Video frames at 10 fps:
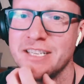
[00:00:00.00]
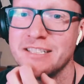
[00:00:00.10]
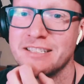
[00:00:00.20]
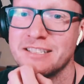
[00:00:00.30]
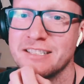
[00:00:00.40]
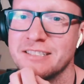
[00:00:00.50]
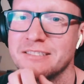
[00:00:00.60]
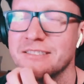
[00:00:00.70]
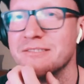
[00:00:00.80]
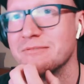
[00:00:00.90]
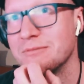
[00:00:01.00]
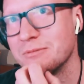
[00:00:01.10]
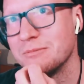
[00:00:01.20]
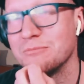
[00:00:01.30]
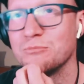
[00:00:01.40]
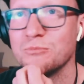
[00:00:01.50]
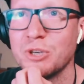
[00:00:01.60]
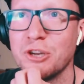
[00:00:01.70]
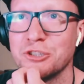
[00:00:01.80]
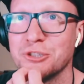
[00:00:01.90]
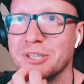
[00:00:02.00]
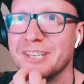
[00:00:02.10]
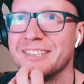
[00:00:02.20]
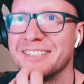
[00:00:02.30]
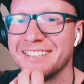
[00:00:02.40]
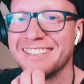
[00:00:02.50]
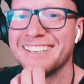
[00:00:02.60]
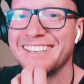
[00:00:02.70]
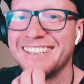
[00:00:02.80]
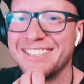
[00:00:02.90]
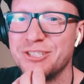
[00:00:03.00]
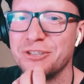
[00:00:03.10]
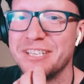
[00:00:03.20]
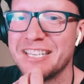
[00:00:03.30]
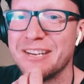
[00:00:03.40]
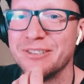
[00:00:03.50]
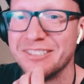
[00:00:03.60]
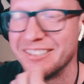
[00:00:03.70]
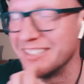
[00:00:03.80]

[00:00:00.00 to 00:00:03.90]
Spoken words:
is, we're not sure. Jury's out.